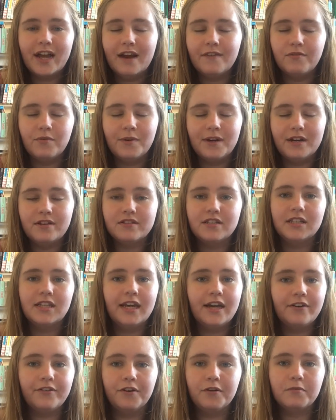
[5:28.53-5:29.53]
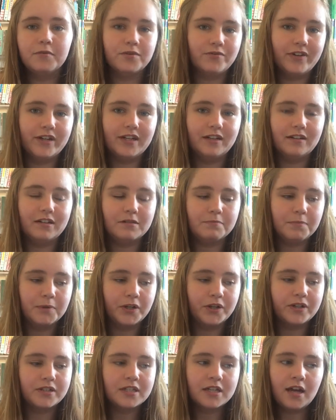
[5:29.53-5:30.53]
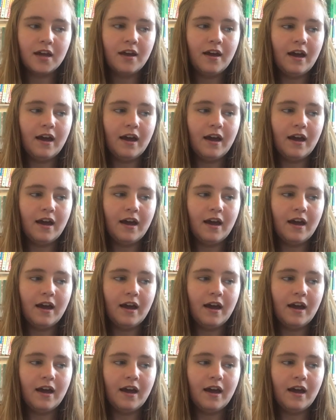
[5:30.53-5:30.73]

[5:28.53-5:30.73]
everyone else in the year group was reading these books,